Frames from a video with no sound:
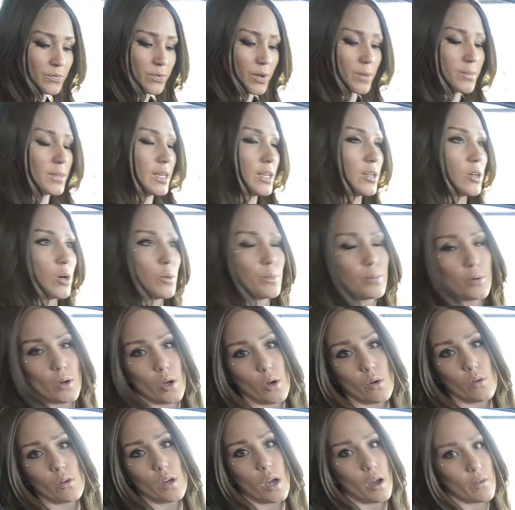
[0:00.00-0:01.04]
from Eco
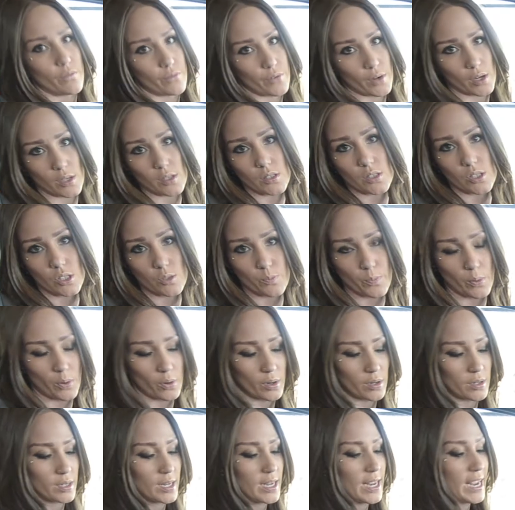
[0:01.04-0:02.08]
Pro, Comfort to
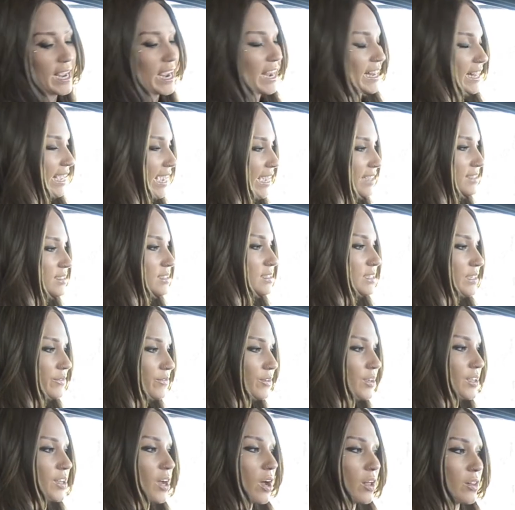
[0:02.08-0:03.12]
Sport, it has a
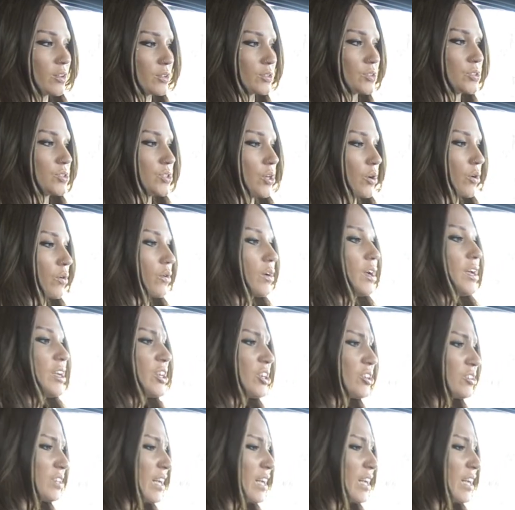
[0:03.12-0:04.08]
different color. So you're